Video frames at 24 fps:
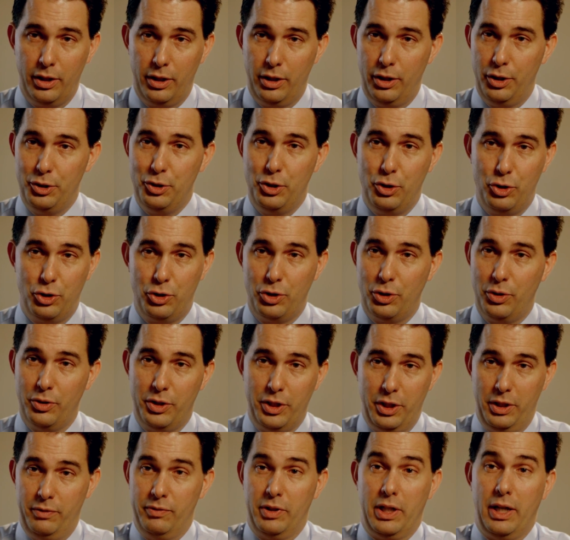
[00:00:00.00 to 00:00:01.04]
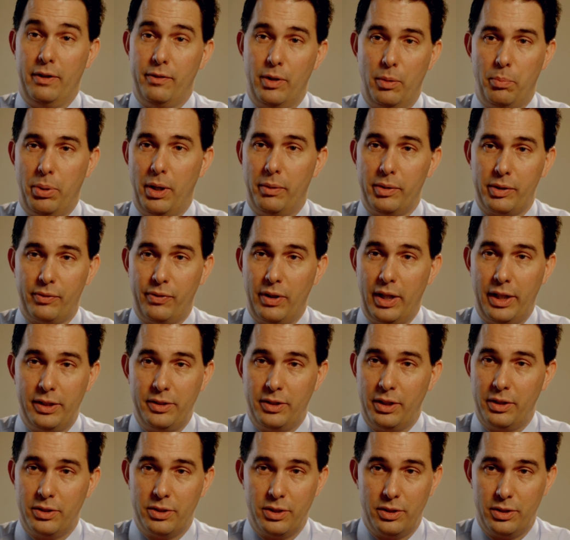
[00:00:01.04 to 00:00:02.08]
he showed that even have a public
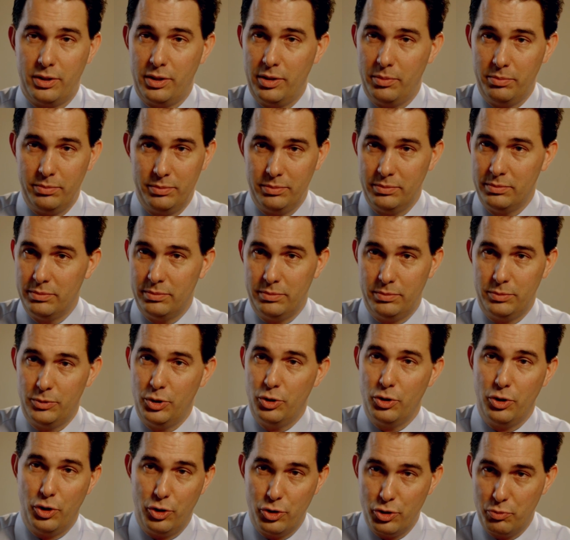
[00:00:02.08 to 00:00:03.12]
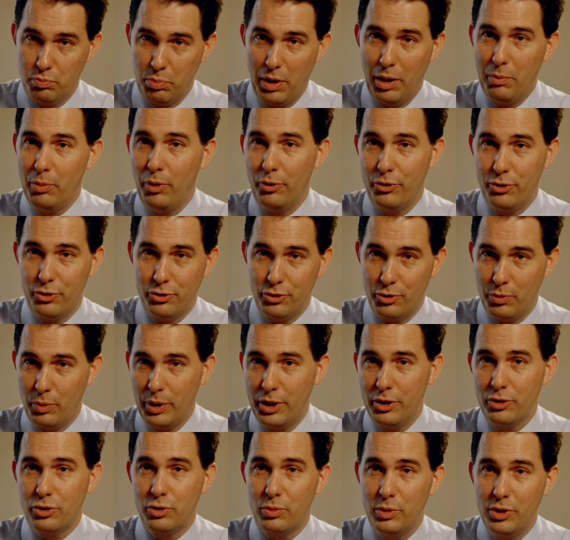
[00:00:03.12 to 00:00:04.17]
financing system, there's bubbles. There's a
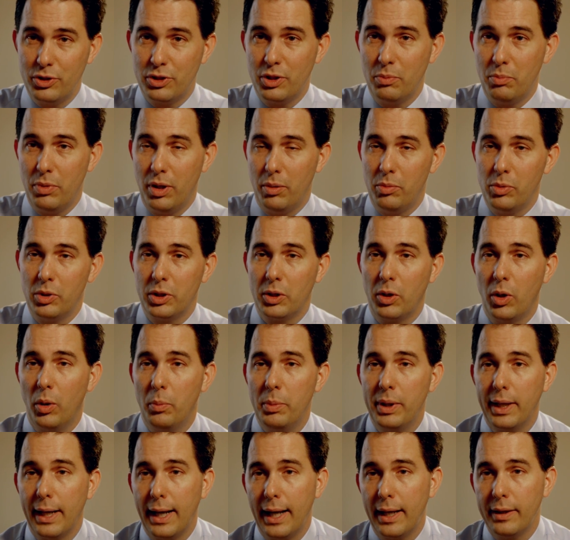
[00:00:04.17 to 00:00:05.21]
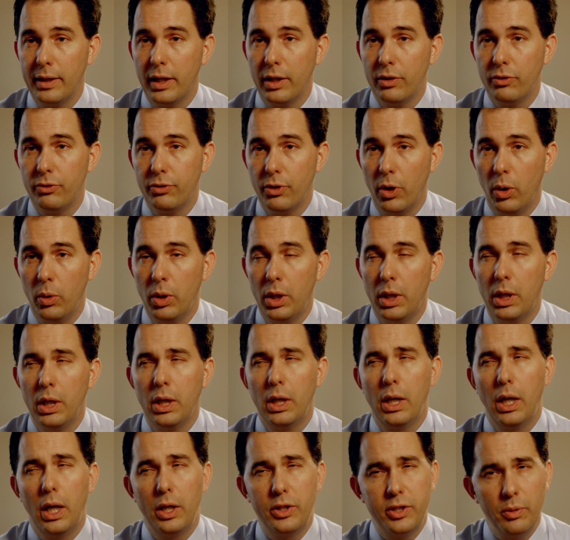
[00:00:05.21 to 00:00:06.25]
way to squeeze the bubble and go beyond that. So
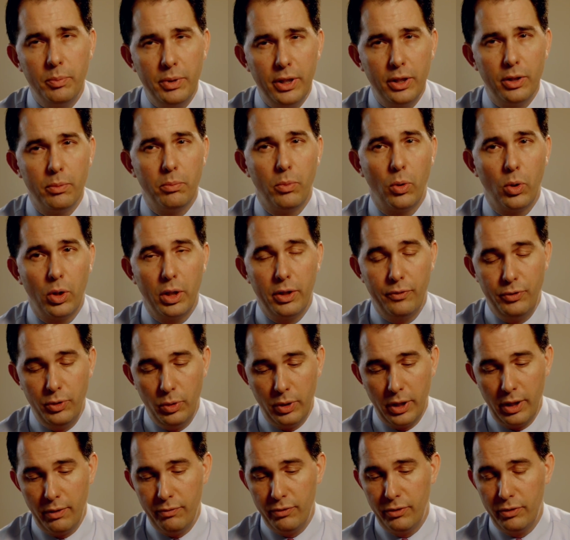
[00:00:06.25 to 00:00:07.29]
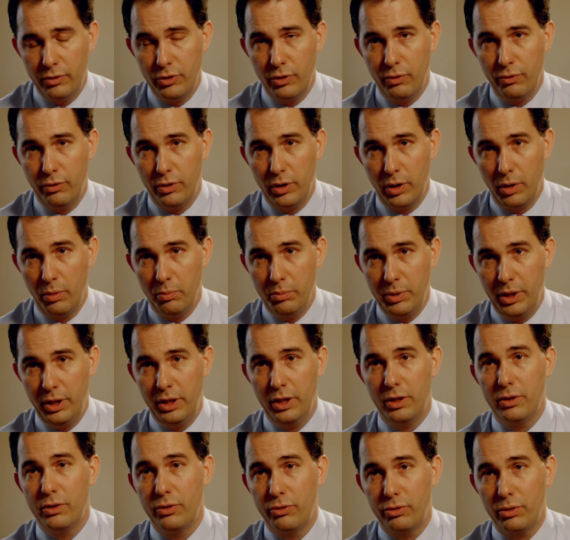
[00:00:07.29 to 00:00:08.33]
to me, the more, if you have
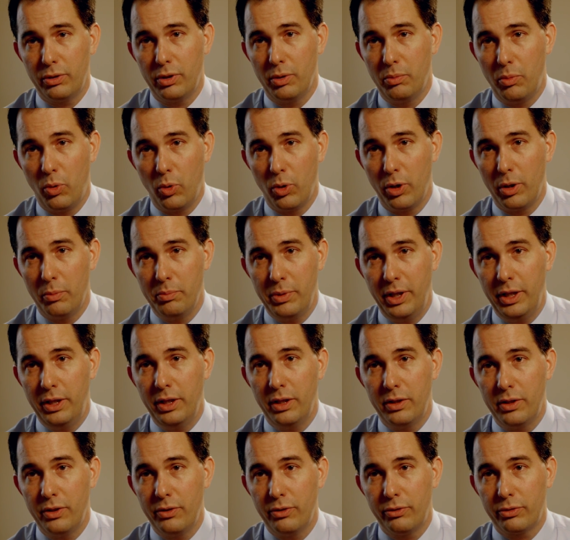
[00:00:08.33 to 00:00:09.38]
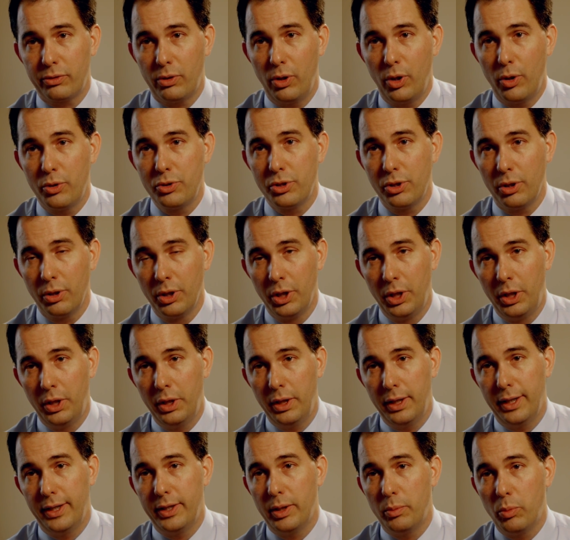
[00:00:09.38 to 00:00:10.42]
the more immediate the disclosure
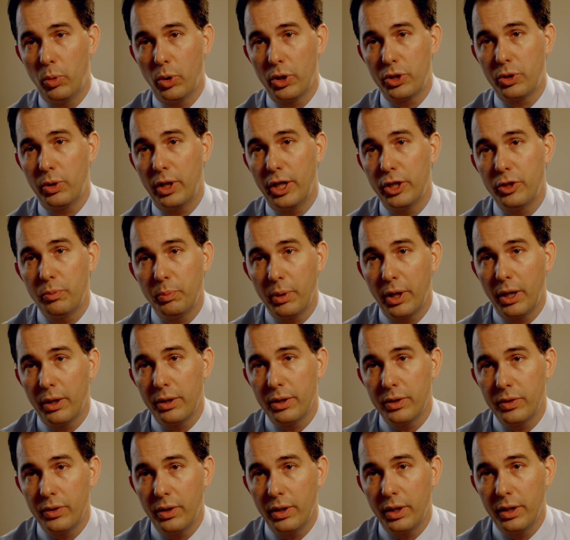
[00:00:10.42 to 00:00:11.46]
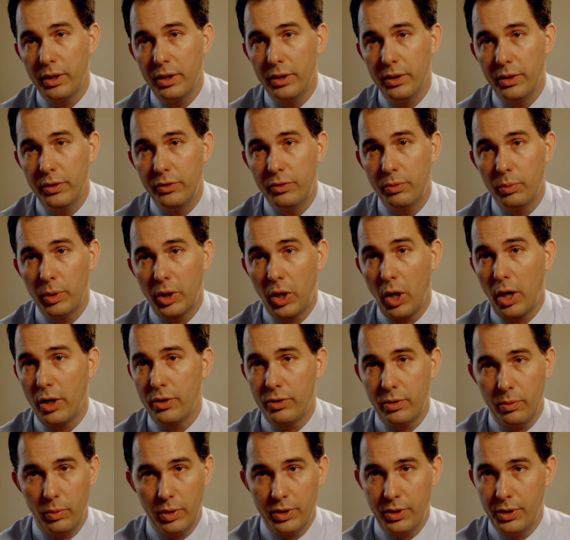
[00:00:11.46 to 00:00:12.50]
and the more transparent it is,
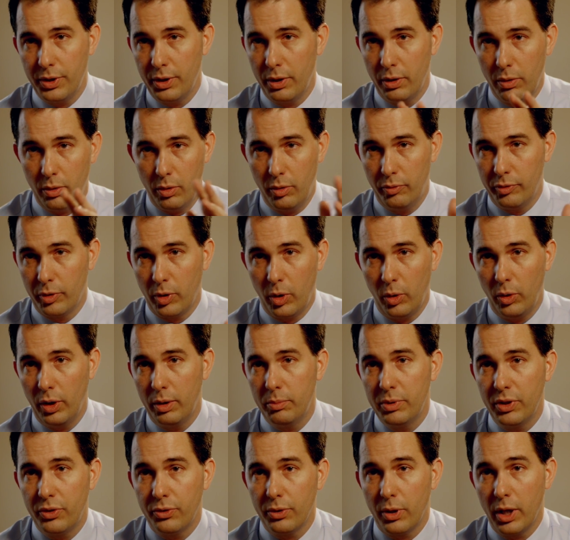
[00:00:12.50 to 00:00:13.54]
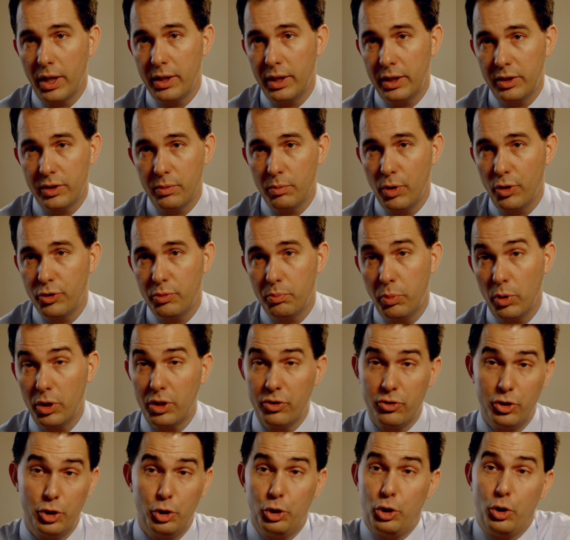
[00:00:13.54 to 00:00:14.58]
regardless of what the overall limits are, I think it's the most
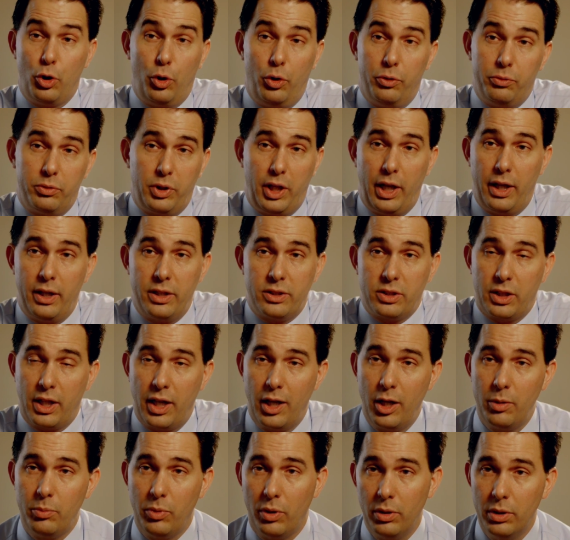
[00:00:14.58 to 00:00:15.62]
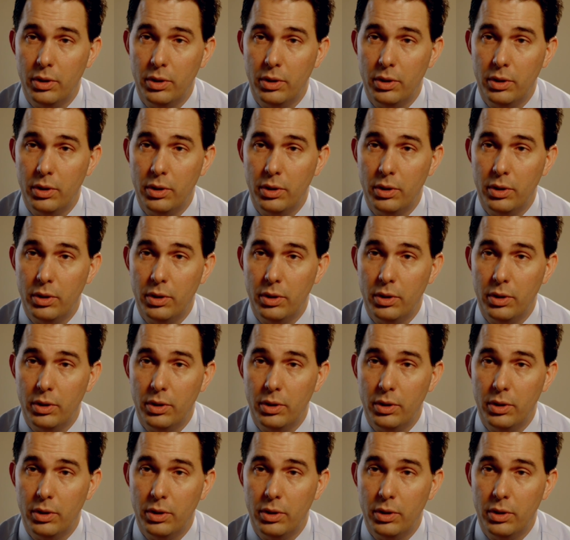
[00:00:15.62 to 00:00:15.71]
important because you can hold candidates accountable.